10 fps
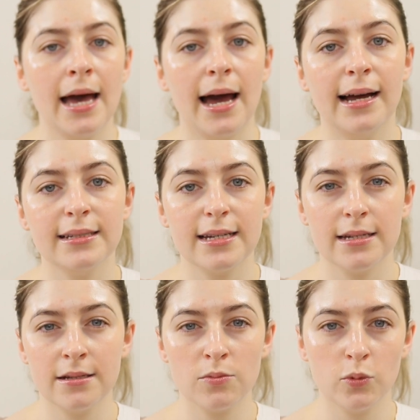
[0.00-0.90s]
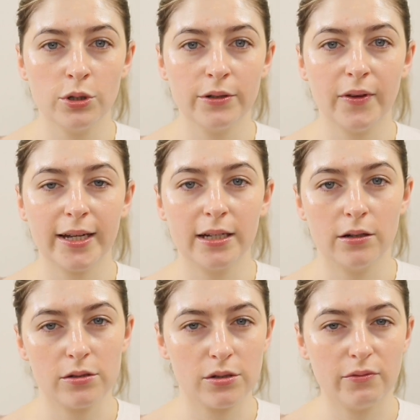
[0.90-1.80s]
and it is more of like
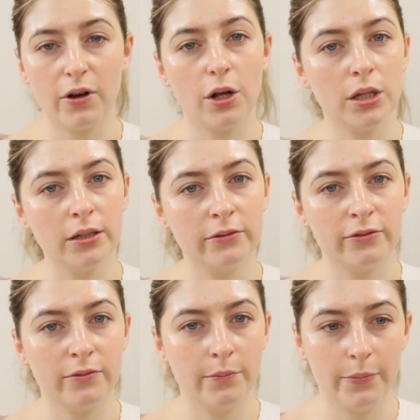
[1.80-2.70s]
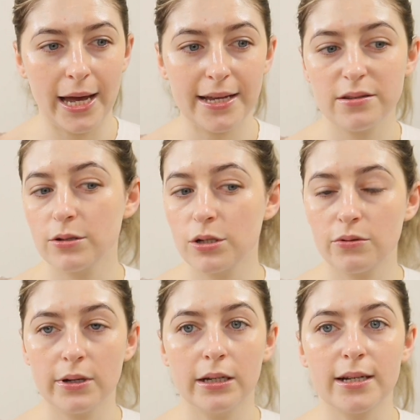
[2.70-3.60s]
a sort of olive base, which is
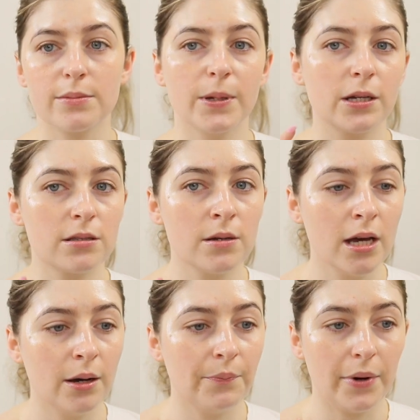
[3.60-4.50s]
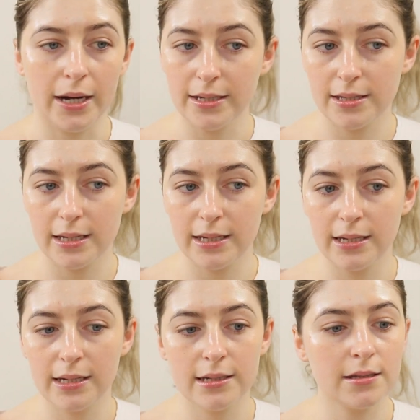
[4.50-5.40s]
really nice because my
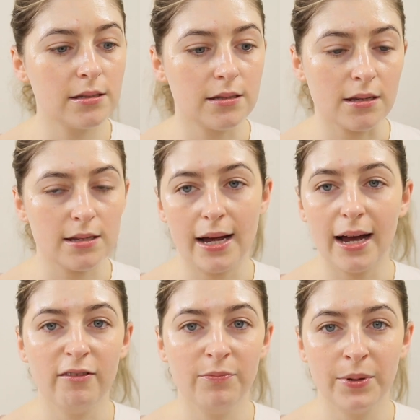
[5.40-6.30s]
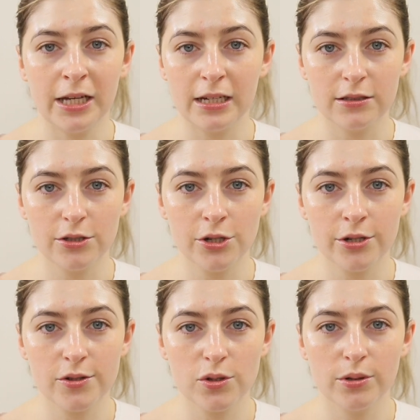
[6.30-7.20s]
skin doesn't have pink
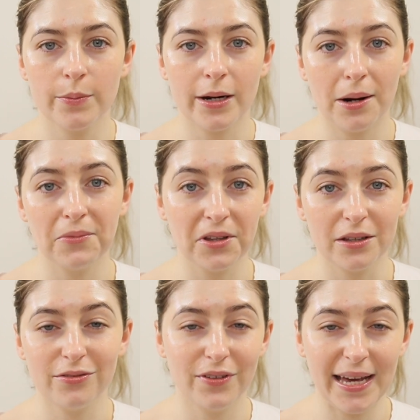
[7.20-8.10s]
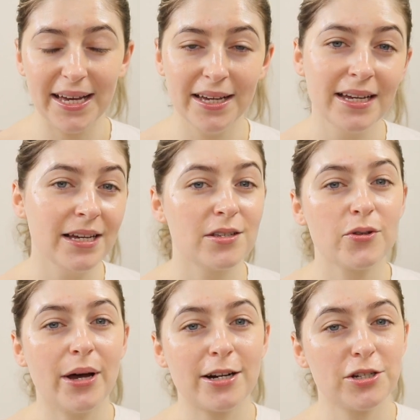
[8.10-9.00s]
undertones to it, but I'm really fair,
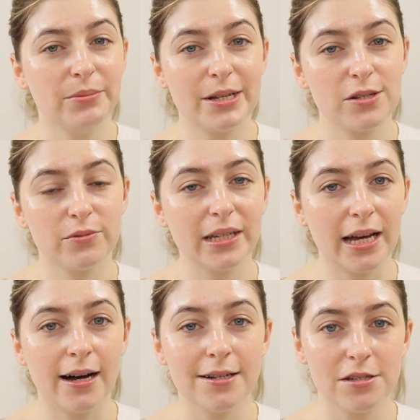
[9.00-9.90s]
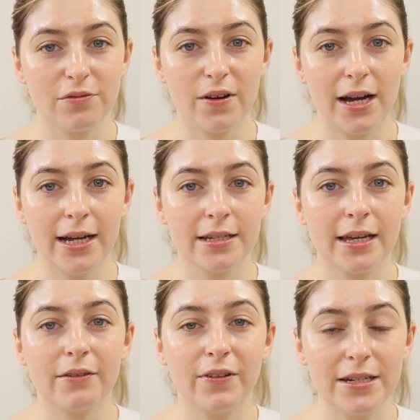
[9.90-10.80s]
so it actually makes it really hard to find
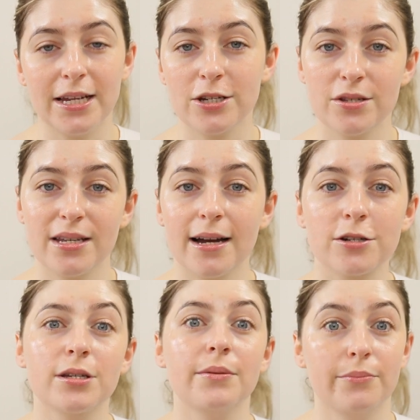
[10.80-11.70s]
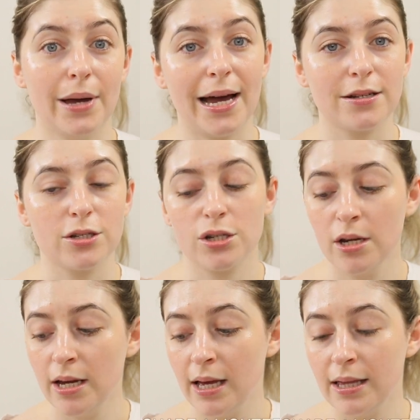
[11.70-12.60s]
like foundations that actually match.
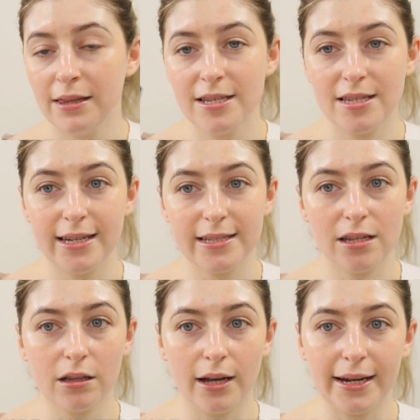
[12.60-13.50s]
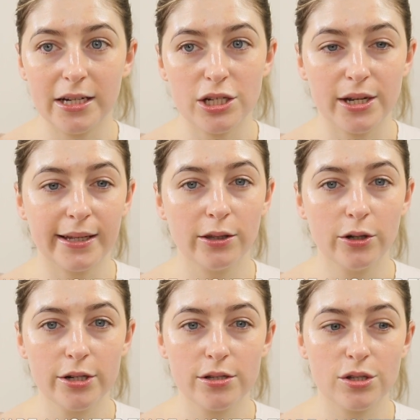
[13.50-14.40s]
This is the lightest shade
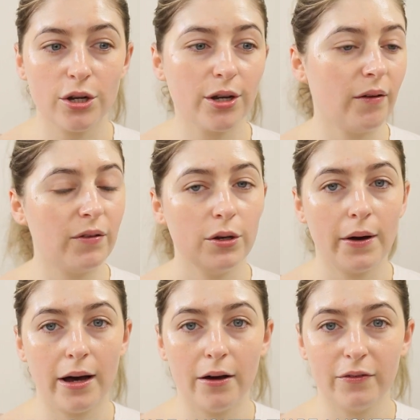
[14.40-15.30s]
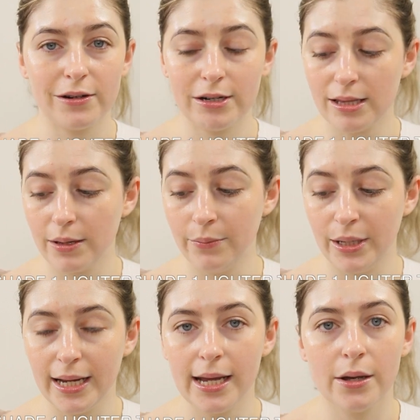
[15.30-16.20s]
though, so if you are fairer than
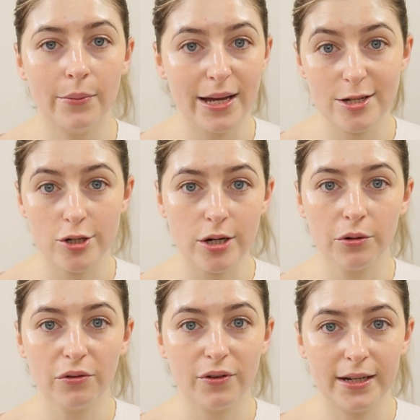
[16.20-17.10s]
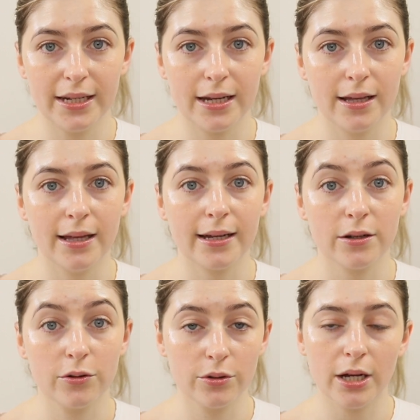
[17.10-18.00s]
me, you may struggle finding like a
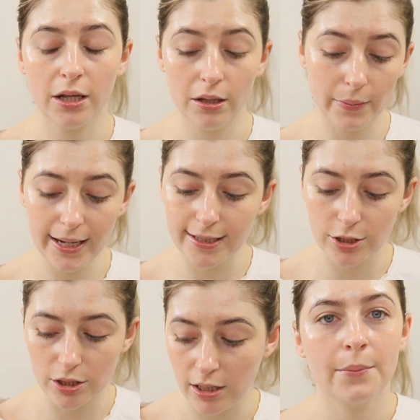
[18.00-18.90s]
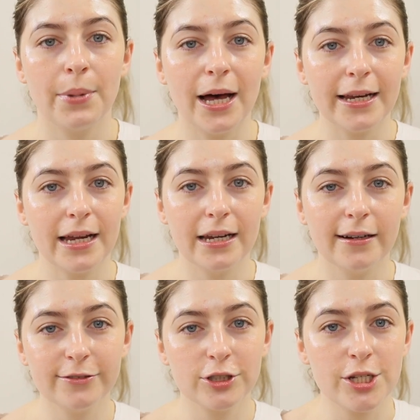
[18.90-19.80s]
good color match. But
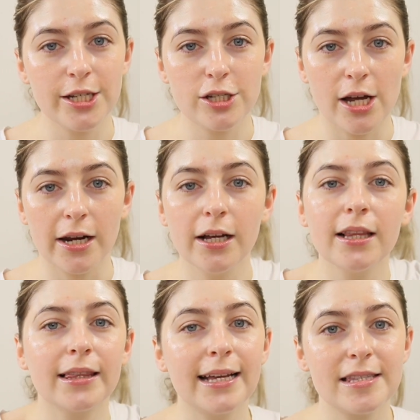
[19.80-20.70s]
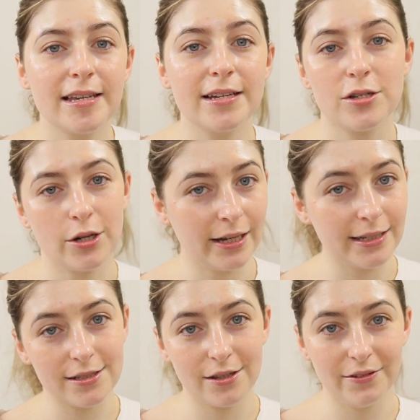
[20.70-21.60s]
enough chit chatter, let's get straight
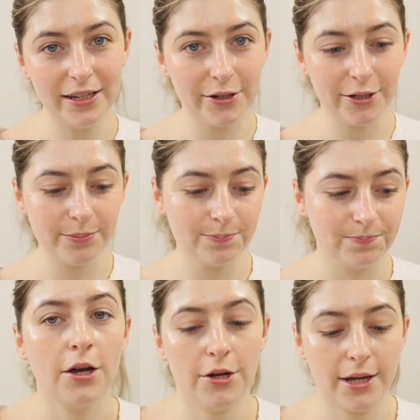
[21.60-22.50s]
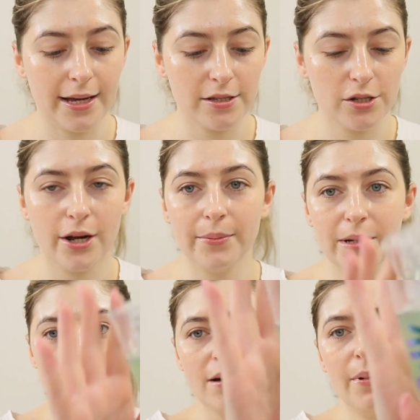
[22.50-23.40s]
into the video. Okay, so I'm gonna start